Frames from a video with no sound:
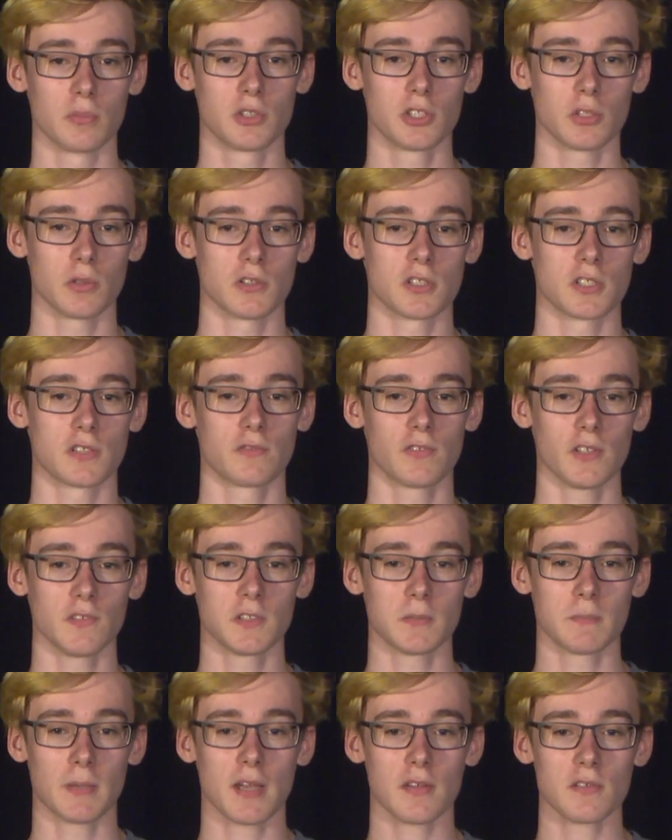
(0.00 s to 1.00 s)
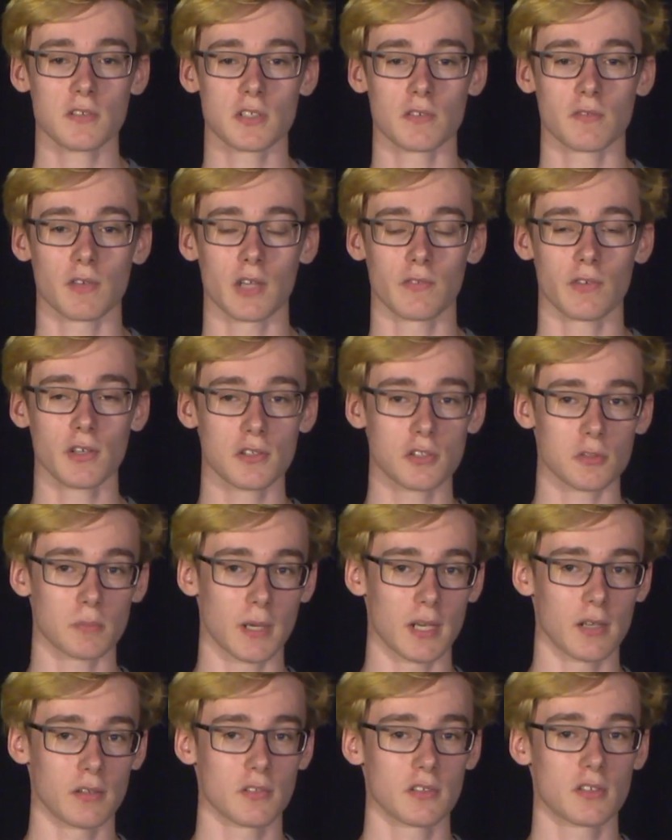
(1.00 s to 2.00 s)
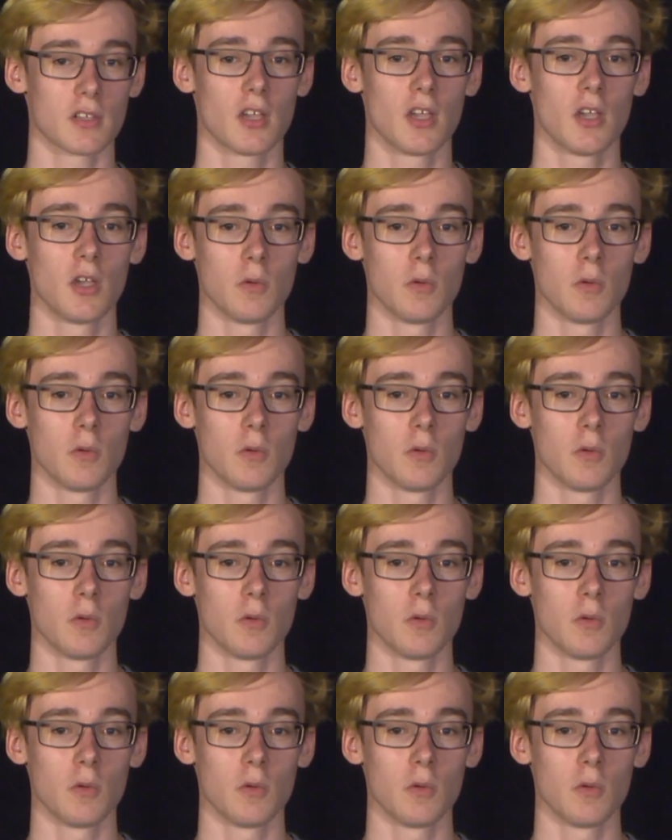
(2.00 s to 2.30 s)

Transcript: £250 to £500,